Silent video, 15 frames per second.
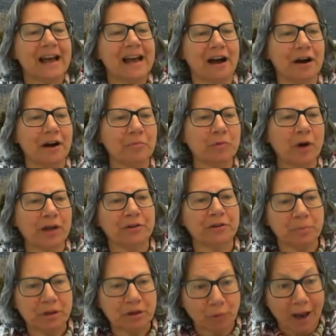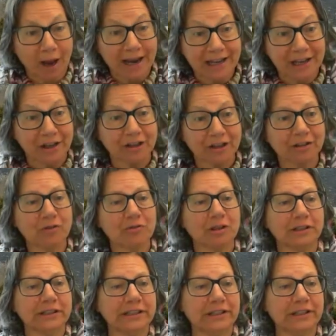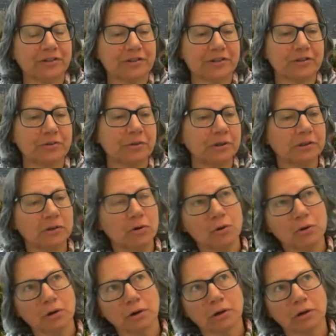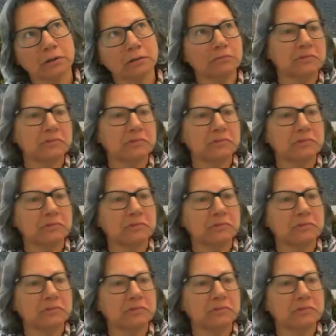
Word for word: um, whether it be right here locally near the school or